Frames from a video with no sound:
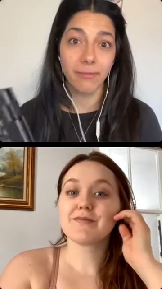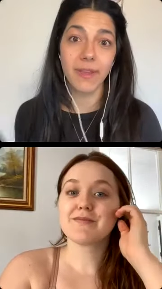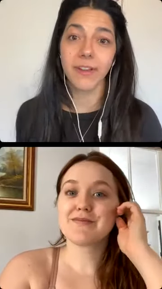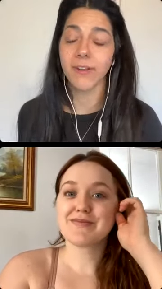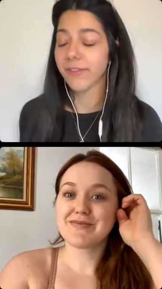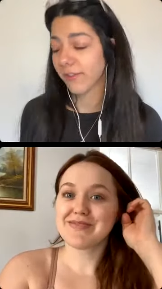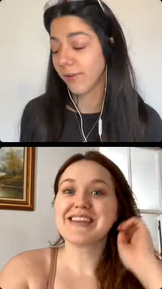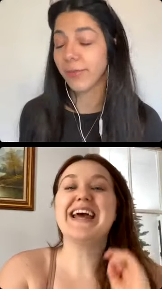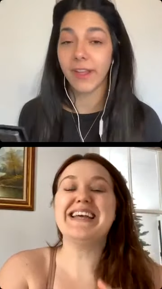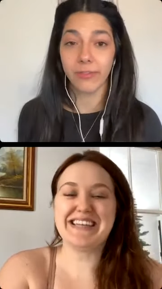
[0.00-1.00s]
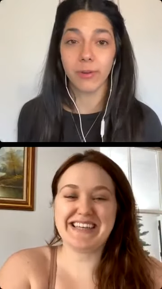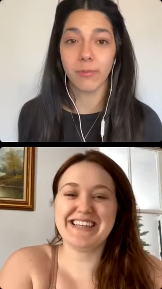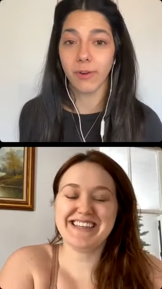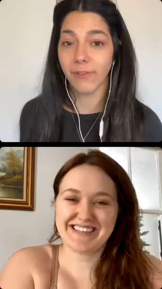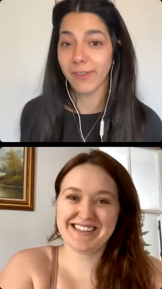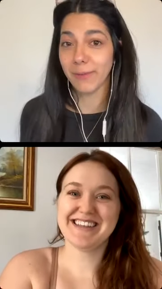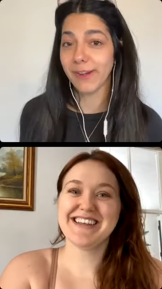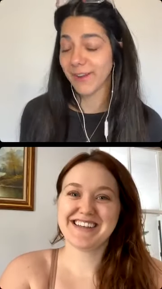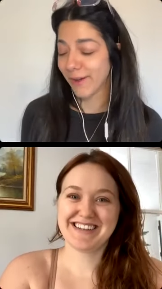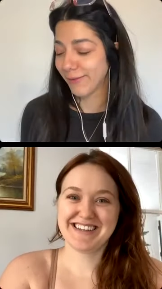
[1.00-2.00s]
Speaker 1: maker, so that's what I'm currently
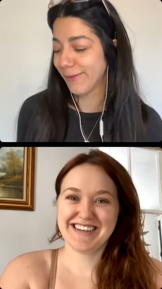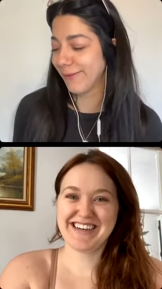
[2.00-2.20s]
reading off of.